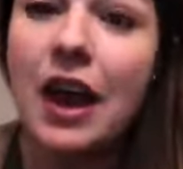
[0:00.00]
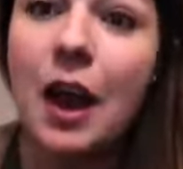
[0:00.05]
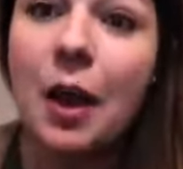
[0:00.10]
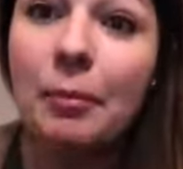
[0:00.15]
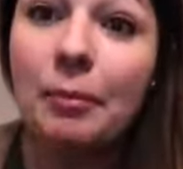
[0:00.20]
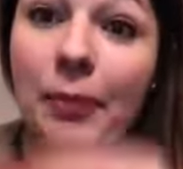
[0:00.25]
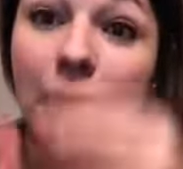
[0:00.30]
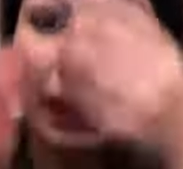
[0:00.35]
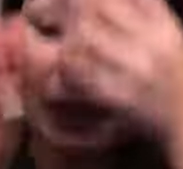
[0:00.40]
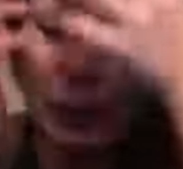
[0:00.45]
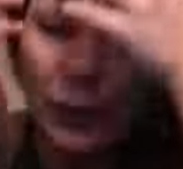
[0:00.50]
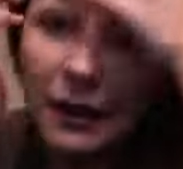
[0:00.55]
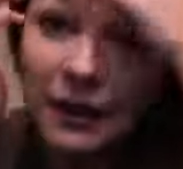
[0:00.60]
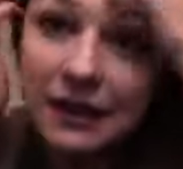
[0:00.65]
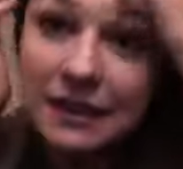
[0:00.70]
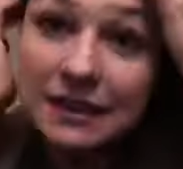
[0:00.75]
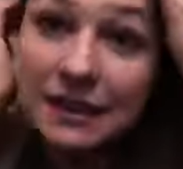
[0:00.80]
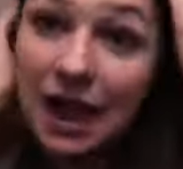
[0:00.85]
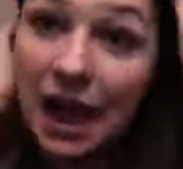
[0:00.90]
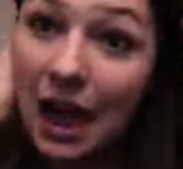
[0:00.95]
But I wanted
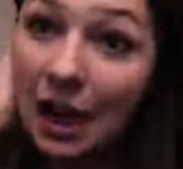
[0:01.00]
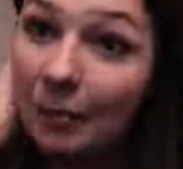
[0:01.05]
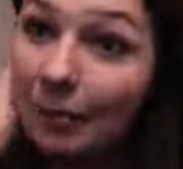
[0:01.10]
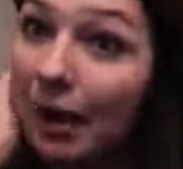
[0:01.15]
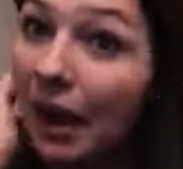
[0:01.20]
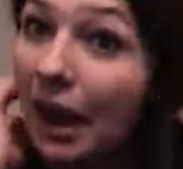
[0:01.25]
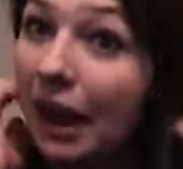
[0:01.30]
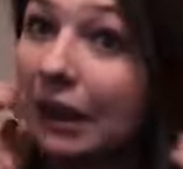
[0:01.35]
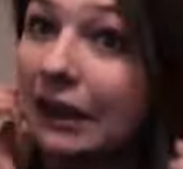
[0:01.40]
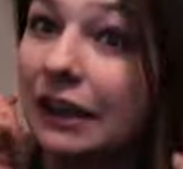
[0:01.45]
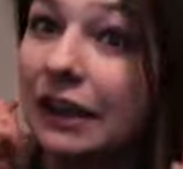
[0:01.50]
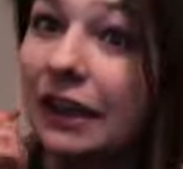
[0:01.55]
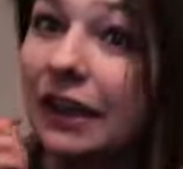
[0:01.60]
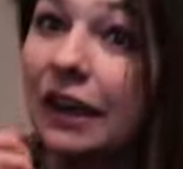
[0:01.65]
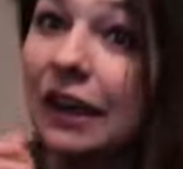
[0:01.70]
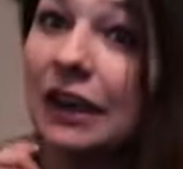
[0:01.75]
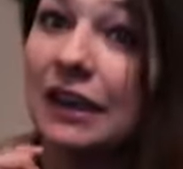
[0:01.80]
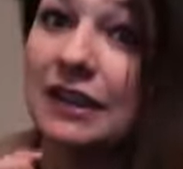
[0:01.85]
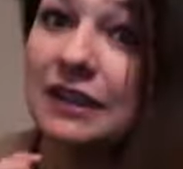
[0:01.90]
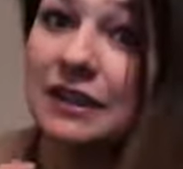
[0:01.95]
to hop on here,
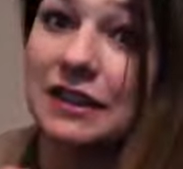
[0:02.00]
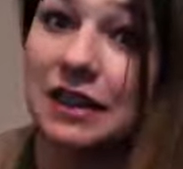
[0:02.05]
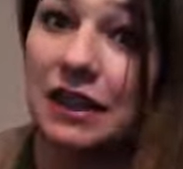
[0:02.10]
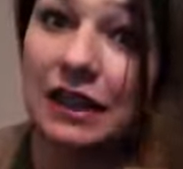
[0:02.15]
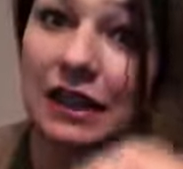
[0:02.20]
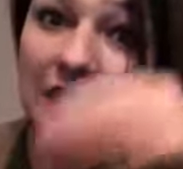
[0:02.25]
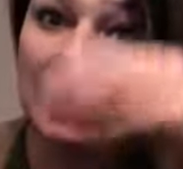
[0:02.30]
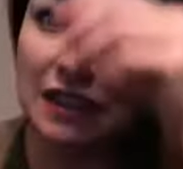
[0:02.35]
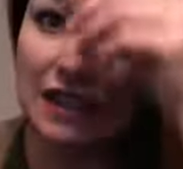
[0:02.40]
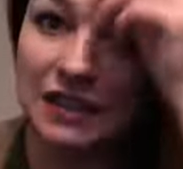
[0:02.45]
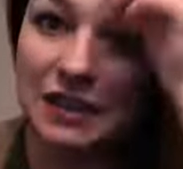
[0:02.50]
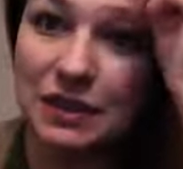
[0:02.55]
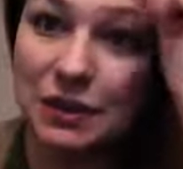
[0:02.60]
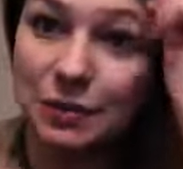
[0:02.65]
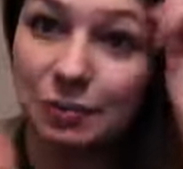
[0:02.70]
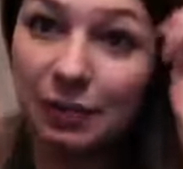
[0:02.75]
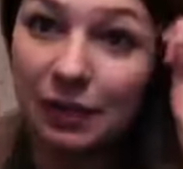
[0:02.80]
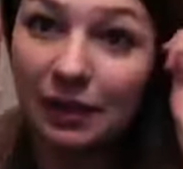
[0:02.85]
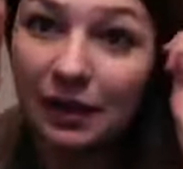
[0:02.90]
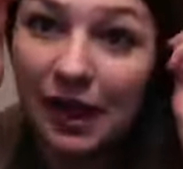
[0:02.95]
and sorry it's
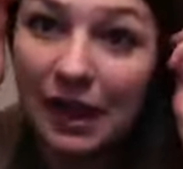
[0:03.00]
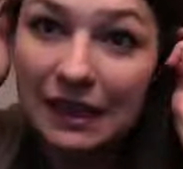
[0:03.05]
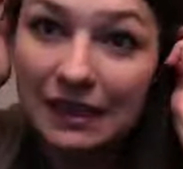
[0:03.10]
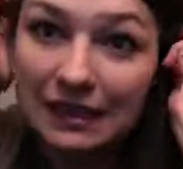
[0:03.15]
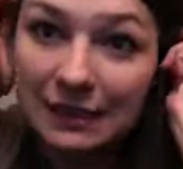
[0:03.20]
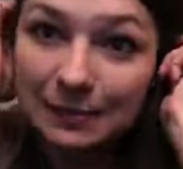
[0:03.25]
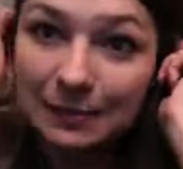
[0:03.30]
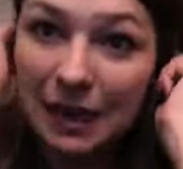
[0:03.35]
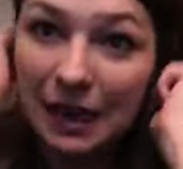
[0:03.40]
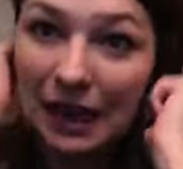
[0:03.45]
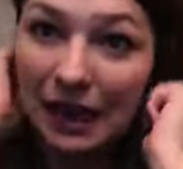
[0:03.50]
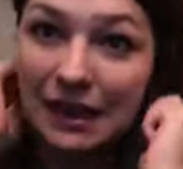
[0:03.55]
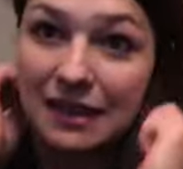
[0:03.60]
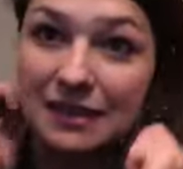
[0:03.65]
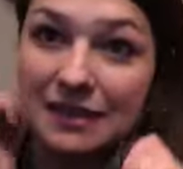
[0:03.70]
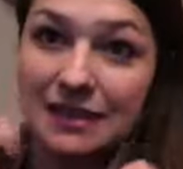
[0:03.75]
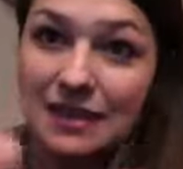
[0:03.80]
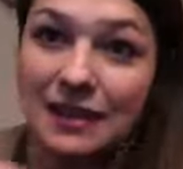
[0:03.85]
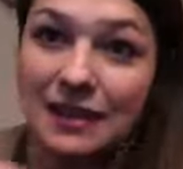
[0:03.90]
super last minute,